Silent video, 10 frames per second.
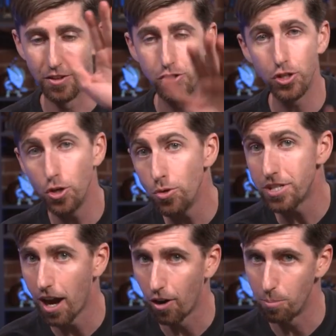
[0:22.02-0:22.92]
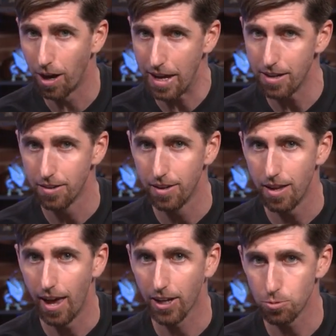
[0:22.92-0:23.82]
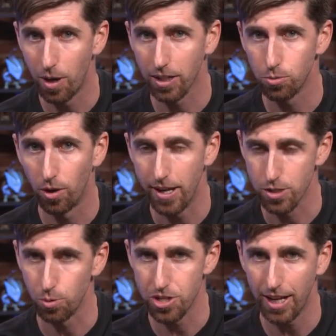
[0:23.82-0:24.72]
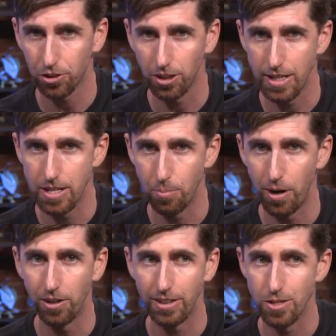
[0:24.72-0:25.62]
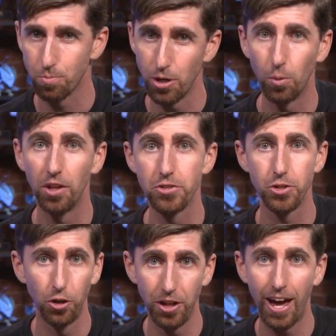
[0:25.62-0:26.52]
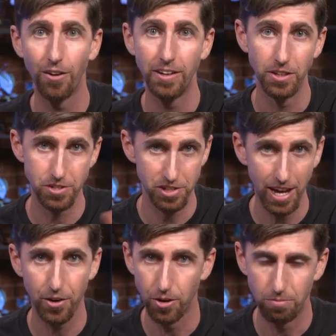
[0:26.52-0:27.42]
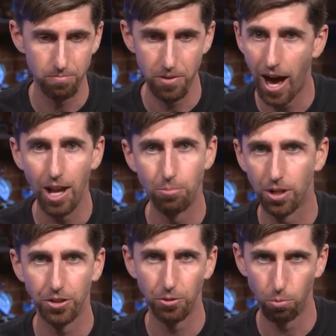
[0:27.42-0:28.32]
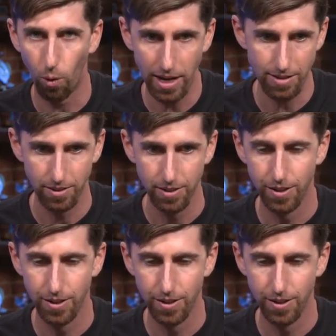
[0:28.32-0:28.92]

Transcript: the 2 terabyte Xbox One S, which actually apparently is pretty well sold out in the standard non-bundled white